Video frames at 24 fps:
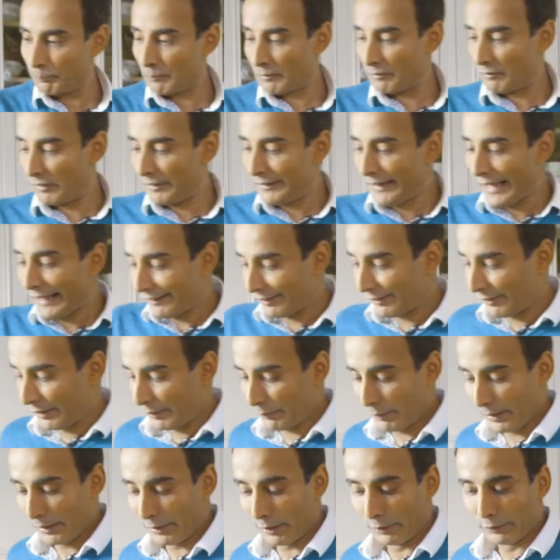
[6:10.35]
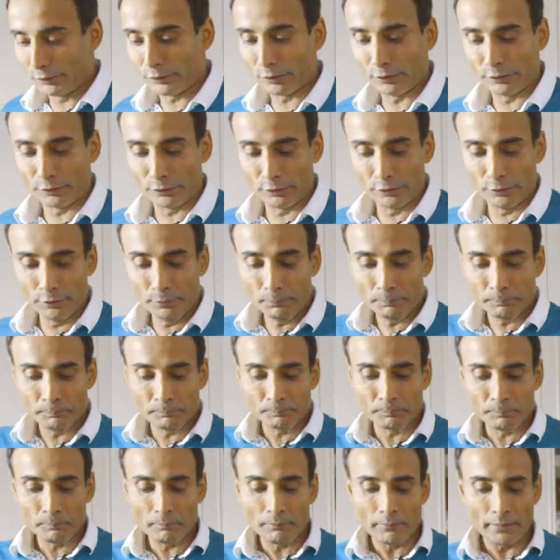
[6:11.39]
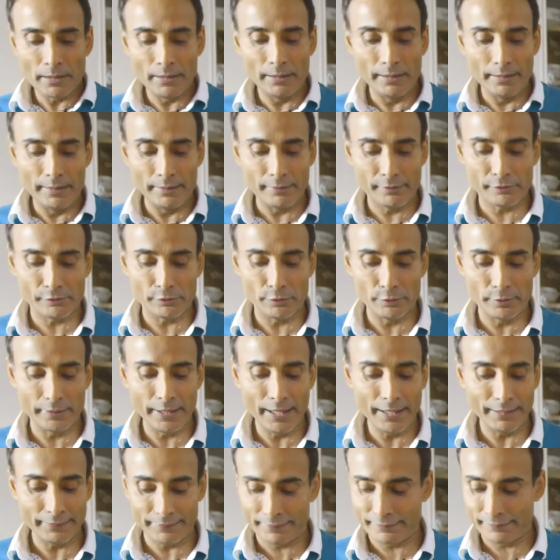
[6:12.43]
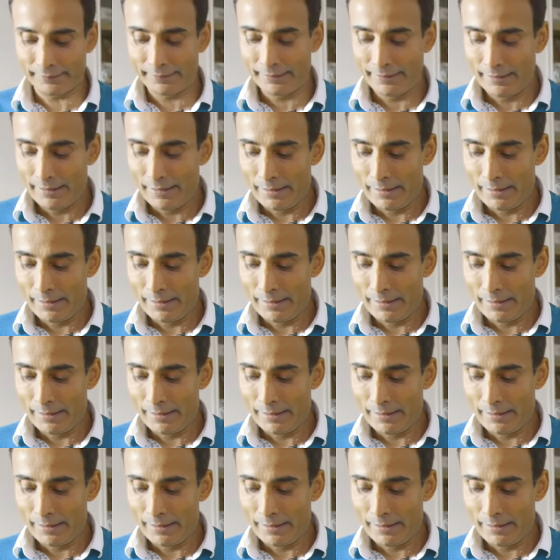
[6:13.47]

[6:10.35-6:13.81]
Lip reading: the next thing we're going to do is to get